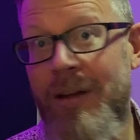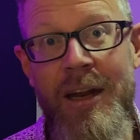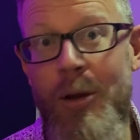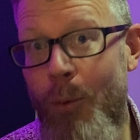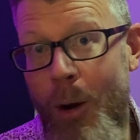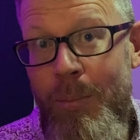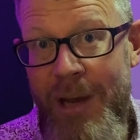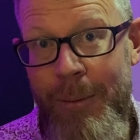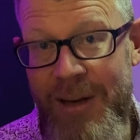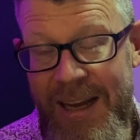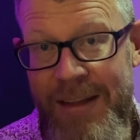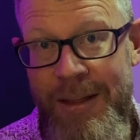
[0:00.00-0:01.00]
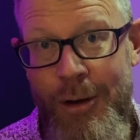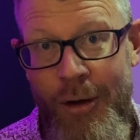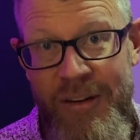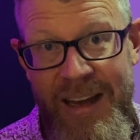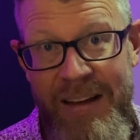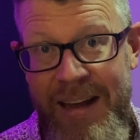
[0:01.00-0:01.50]
and you won't be able to get the
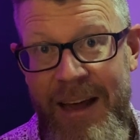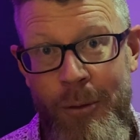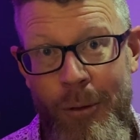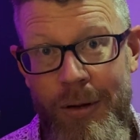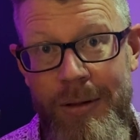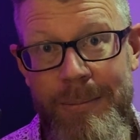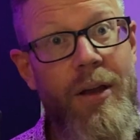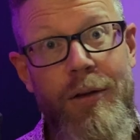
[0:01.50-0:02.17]
note out at all.